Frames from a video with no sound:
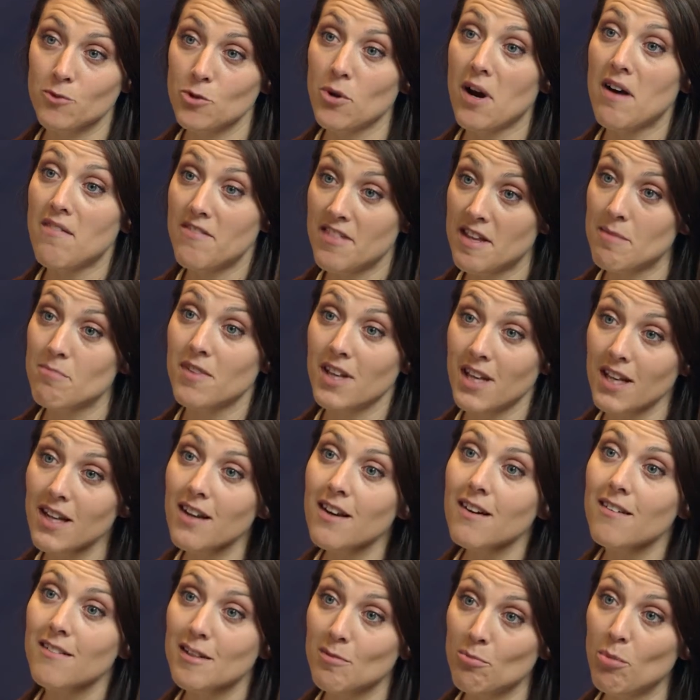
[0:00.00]
to have them
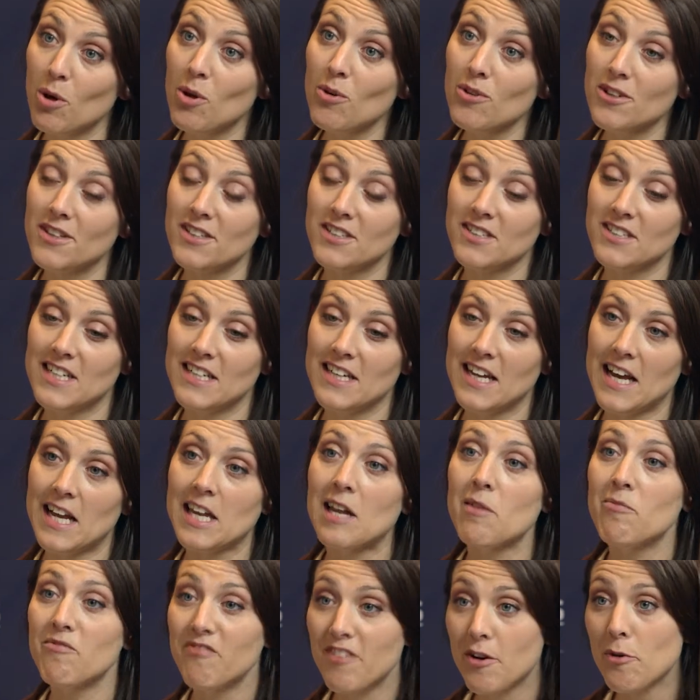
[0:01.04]
here in Poland and, and
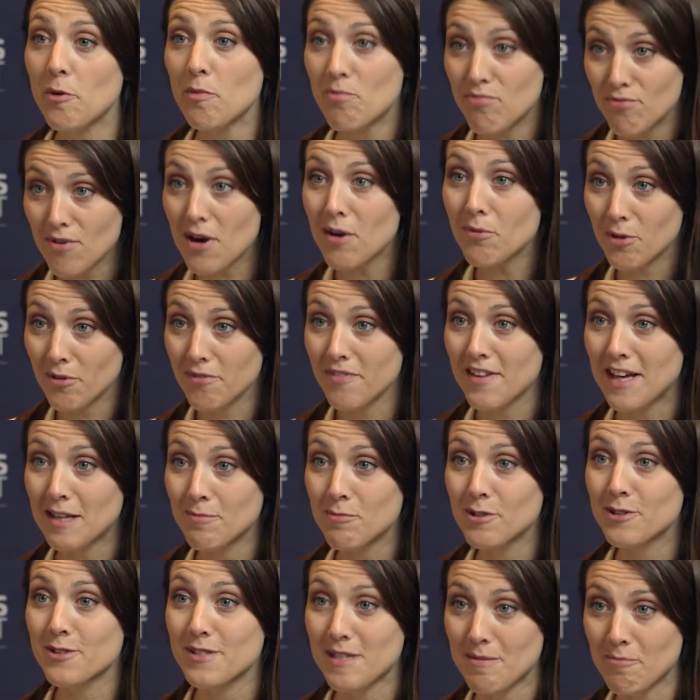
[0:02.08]
I'm very proud of that
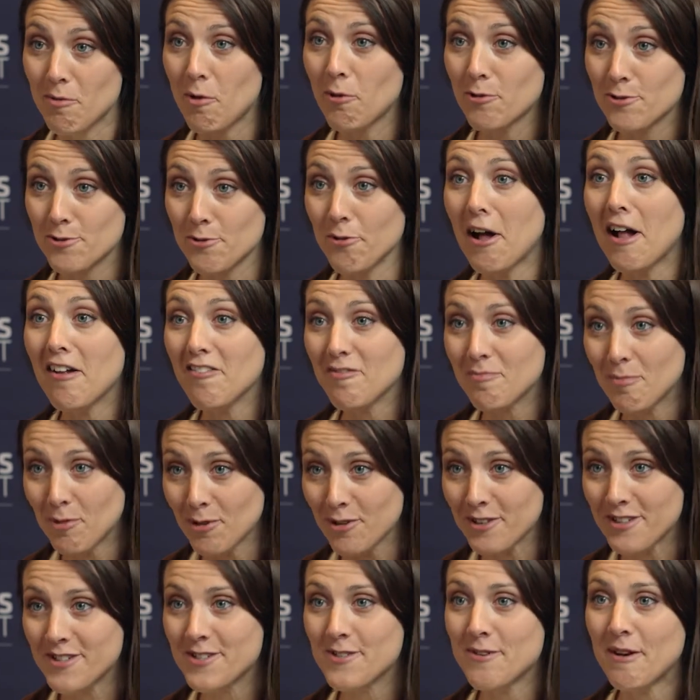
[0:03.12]
because I'm also also half Polish,